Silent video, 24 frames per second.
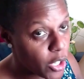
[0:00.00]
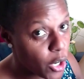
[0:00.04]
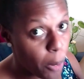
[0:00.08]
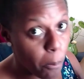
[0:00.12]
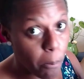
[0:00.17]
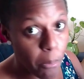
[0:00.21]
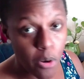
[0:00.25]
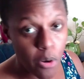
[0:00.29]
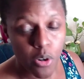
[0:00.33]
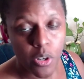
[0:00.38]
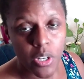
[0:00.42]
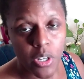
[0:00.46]

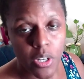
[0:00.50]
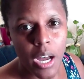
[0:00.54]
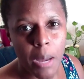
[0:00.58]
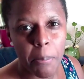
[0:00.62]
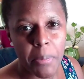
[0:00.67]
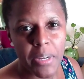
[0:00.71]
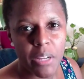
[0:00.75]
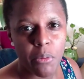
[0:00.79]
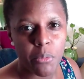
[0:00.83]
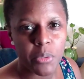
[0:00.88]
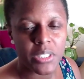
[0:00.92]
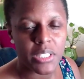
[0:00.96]
perk up, and
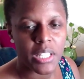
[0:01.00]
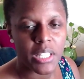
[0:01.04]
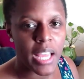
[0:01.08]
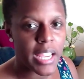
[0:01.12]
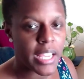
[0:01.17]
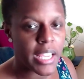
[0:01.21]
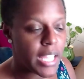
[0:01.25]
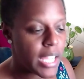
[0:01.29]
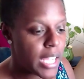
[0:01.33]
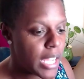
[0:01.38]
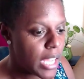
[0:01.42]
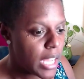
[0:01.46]
it was
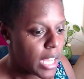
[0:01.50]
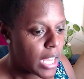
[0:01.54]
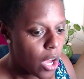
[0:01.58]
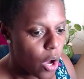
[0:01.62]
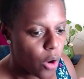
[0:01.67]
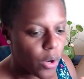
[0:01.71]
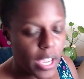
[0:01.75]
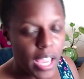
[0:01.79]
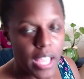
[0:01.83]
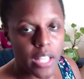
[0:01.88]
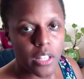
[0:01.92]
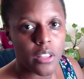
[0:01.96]
like,
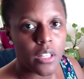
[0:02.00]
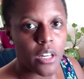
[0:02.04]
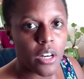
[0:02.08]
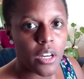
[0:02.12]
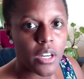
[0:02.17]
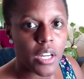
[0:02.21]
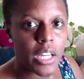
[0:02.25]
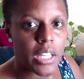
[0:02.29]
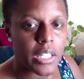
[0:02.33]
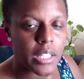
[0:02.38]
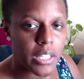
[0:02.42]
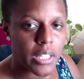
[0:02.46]
okay, look,
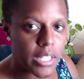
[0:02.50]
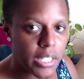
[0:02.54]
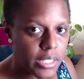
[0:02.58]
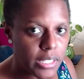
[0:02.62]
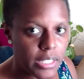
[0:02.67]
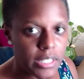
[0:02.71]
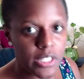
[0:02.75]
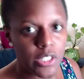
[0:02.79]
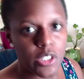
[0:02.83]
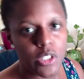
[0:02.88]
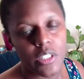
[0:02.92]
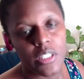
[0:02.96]
this
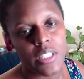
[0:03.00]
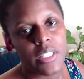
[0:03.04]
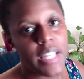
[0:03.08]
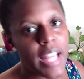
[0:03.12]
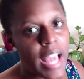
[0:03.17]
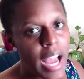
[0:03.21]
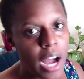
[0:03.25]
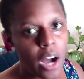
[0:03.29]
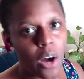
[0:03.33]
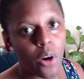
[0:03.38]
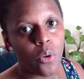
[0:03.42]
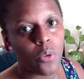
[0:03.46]
is
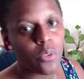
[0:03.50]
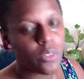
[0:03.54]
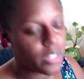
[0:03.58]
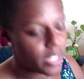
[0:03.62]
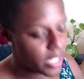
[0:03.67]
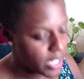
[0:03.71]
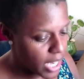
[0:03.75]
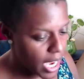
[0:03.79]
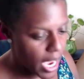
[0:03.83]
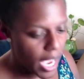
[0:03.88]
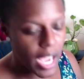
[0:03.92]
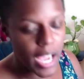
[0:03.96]
now the
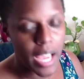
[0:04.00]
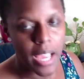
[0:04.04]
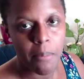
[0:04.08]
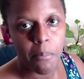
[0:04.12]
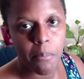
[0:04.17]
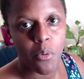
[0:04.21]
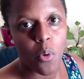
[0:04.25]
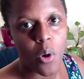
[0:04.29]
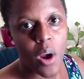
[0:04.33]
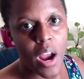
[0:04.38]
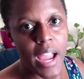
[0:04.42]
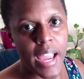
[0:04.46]
time
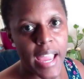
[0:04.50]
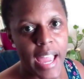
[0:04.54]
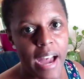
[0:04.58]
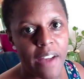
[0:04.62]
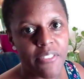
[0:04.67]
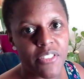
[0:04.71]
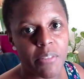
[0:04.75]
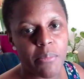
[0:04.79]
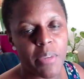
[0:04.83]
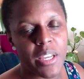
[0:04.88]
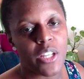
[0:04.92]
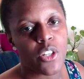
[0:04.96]
where I have
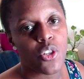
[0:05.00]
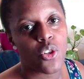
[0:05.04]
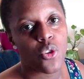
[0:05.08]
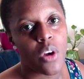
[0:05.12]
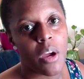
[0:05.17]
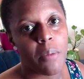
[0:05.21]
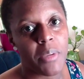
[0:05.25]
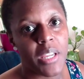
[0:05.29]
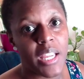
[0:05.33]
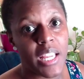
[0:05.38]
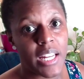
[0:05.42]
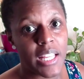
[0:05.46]
to make sure I'm
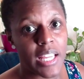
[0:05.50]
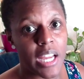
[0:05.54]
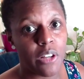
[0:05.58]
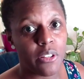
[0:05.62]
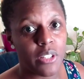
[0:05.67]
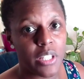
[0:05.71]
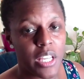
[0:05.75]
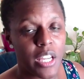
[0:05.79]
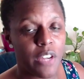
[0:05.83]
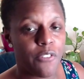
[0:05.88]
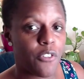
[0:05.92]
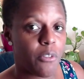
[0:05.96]
getting out the
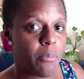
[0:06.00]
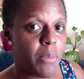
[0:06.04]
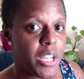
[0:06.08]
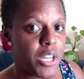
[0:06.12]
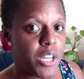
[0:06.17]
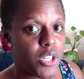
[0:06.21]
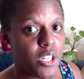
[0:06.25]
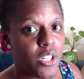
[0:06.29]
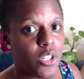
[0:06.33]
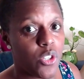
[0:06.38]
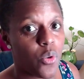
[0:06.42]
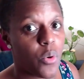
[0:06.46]

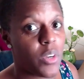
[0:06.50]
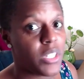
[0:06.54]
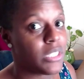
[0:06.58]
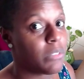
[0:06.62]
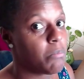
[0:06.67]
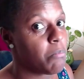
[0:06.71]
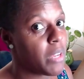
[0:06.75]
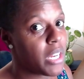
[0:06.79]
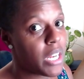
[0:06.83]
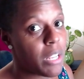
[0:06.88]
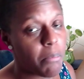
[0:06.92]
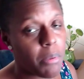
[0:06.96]
information to as
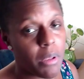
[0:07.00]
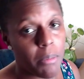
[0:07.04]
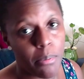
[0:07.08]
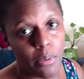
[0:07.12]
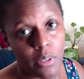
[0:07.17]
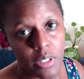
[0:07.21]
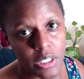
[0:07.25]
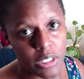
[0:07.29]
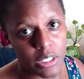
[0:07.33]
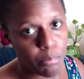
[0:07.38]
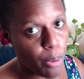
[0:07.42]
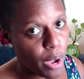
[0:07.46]
many people
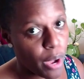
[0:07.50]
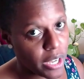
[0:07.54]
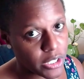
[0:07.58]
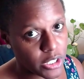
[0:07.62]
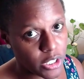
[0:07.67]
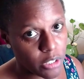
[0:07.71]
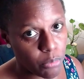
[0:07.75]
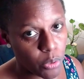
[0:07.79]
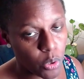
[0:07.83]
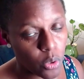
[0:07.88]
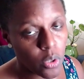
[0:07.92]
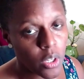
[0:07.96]
as
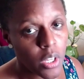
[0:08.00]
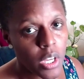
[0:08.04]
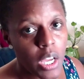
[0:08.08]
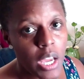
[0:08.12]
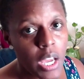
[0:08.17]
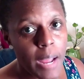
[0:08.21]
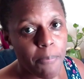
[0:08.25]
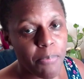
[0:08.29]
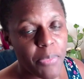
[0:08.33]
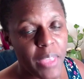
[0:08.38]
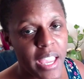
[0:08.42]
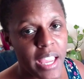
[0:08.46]
possible.
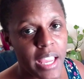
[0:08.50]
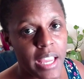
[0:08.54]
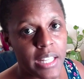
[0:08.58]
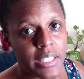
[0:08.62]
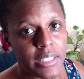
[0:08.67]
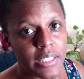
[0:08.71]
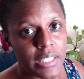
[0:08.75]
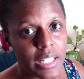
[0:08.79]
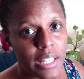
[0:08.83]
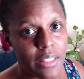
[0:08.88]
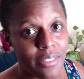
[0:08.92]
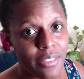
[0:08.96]
And
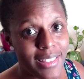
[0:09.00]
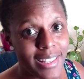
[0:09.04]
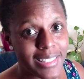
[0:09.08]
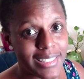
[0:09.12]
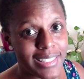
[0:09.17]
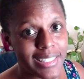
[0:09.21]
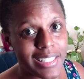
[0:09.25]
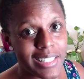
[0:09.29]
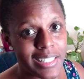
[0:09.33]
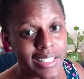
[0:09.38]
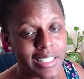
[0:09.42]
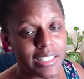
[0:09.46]
this
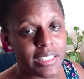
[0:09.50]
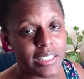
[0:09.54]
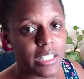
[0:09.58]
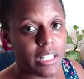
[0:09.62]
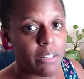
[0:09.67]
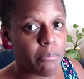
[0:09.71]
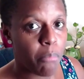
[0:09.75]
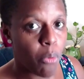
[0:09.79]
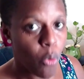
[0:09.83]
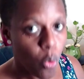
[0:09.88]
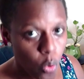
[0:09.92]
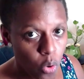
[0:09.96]
is
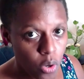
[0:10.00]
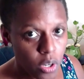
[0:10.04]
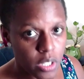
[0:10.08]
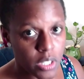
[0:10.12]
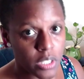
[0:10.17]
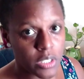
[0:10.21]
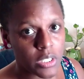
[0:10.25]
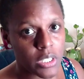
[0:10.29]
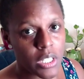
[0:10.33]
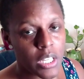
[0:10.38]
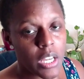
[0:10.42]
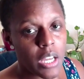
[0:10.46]

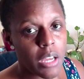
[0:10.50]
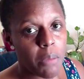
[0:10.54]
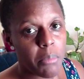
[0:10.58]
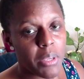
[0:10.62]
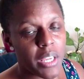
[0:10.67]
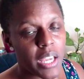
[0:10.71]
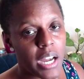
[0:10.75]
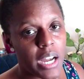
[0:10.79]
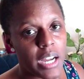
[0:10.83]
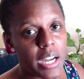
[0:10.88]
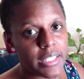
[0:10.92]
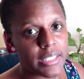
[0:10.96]
important
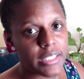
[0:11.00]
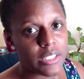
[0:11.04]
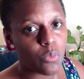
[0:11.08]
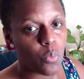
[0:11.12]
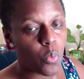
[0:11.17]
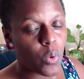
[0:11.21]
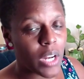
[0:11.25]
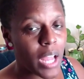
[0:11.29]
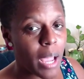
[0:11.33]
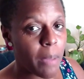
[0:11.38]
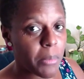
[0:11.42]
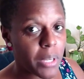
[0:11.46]
because what
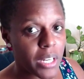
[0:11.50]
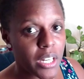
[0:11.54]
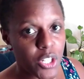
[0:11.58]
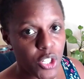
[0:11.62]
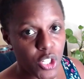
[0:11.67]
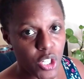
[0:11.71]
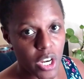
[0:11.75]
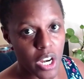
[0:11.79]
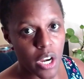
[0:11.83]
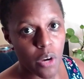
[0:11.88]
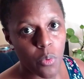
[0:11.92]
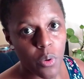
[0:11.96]
I'm going to
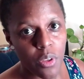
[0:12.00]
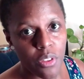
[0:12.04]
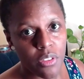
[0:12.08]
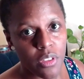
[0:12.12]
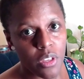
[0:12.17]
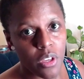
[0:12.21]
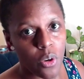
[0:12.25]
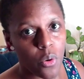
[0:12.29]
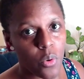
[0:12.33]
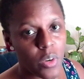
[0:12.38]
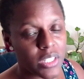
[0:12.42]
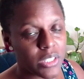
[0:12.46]
share with
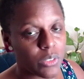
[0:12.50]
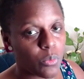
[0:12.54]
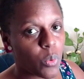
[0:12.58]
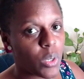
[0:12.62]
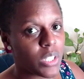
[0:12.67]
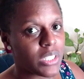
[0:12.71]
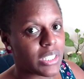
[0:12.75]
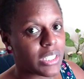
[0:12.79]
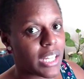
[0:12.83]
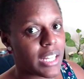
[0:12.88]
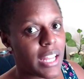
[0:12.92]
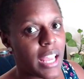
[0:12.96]
you is what's
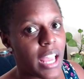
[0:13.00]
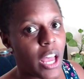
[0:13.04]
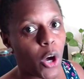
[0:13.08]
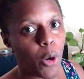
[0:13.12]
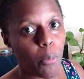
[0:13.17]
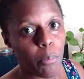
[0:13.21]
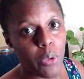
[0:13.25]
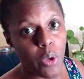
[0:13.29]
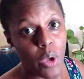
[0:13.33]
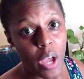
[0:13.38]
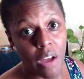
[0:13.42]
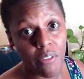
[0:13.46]
going to help
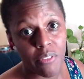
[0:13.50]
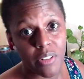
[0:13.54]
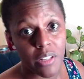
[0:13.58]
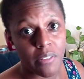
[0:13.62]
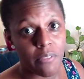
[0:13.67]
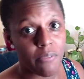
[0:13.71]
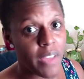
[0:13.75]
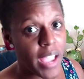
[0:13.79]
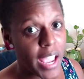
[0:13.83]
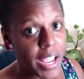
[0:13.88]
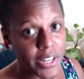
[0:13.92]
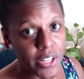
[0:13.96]
you have an
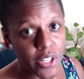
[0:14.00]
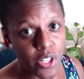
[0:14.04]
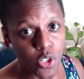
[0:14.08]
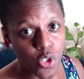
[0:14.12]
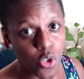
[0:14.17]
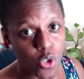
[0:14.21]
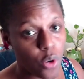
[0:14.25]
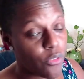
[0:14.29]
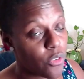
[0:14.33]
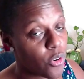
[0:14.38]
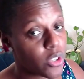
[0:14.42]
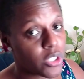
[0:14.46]
advantage
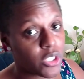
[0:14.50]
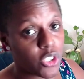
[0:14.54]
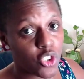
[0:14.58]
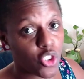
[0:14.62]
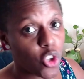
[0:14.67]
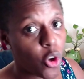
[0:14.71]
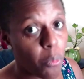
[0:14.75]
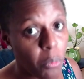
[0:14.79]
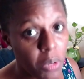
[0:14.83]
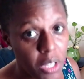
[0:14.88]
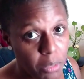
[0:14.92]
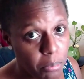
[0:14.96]
over so
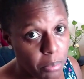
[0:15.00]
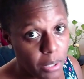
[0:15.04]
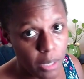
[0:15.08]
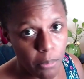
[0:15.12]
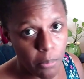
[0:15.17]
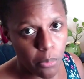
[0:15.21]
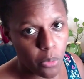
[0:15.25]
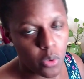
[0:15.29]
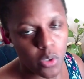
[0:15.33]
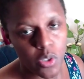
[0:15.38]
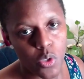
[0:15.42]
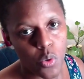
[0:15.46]
many
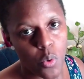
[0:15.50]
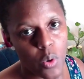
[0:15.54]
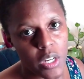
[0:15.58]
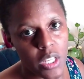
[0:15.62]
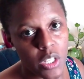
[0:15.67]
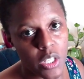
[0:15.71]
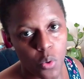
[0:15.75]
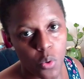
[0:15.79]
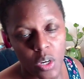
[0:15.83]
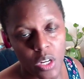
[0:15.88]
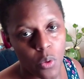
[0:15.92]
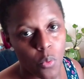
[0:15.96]
people in
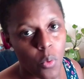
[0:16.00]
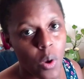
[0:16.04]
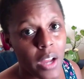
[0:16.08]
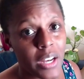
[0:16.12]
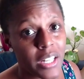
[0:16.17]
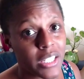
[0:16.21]
2021,